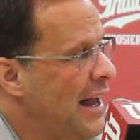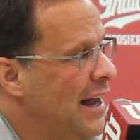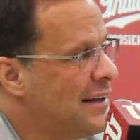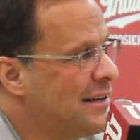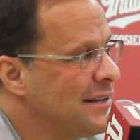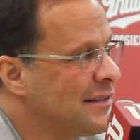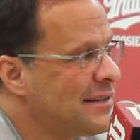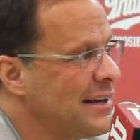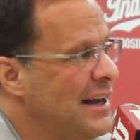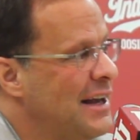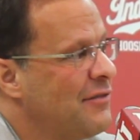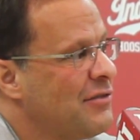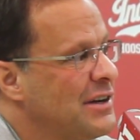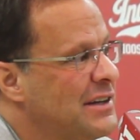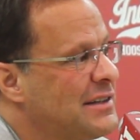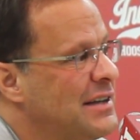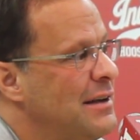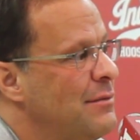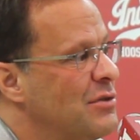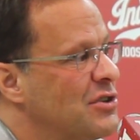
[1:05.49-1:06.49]
It just,
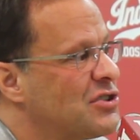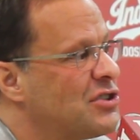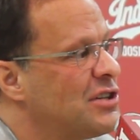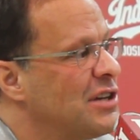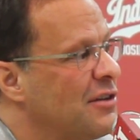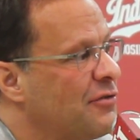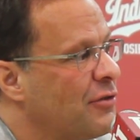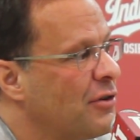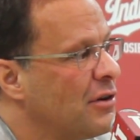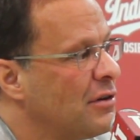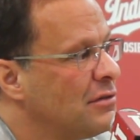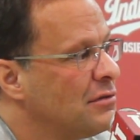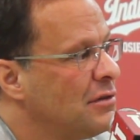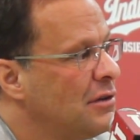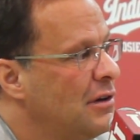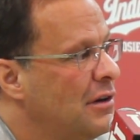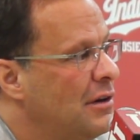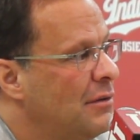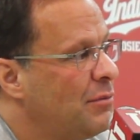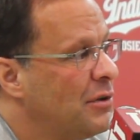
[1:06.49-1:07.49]
every team is different,
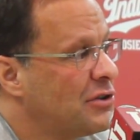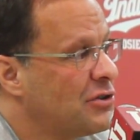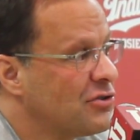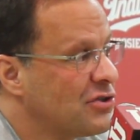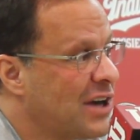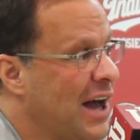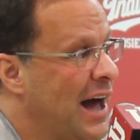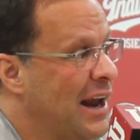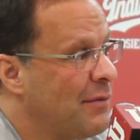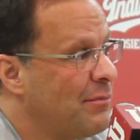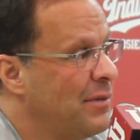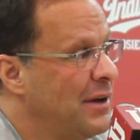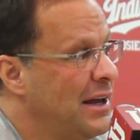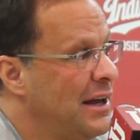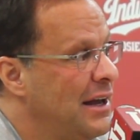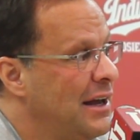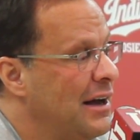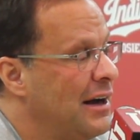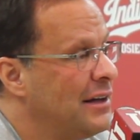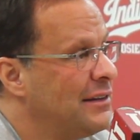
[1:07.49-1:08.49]
but there's gotta
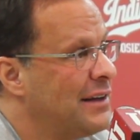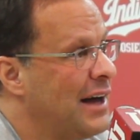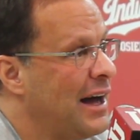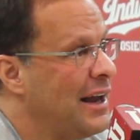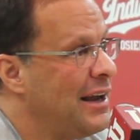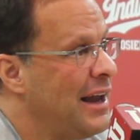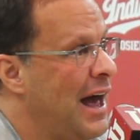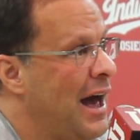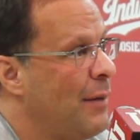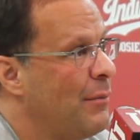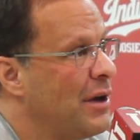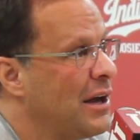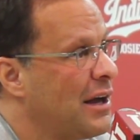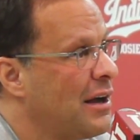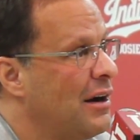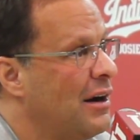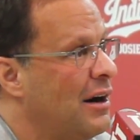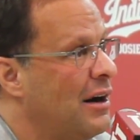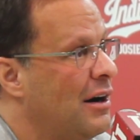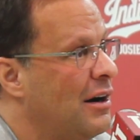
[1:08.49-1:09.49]
be a
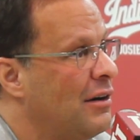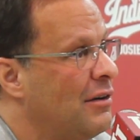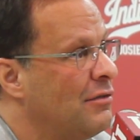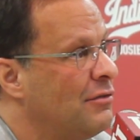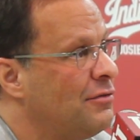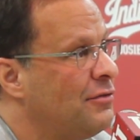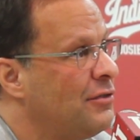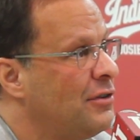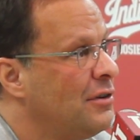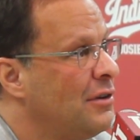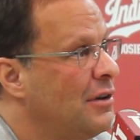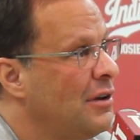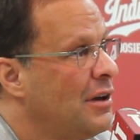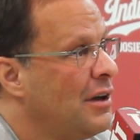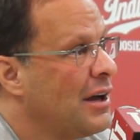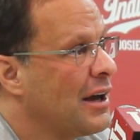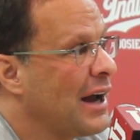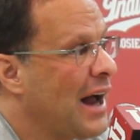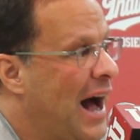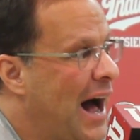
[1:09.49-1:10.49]
dynamic of
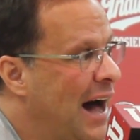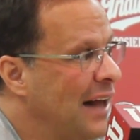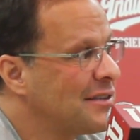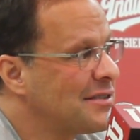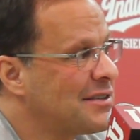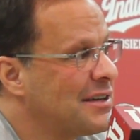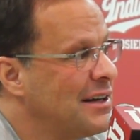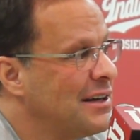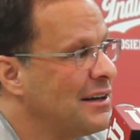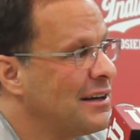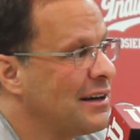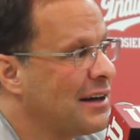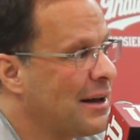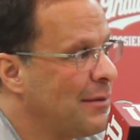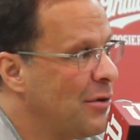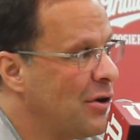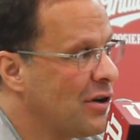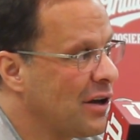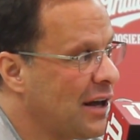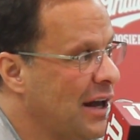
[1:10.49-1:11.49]
constant
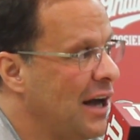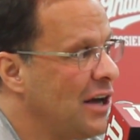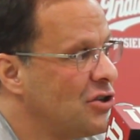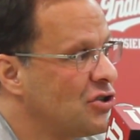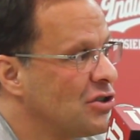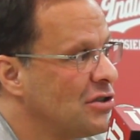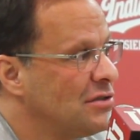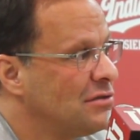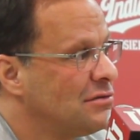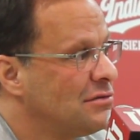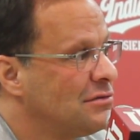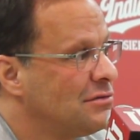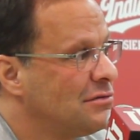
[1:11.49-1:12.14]
communication,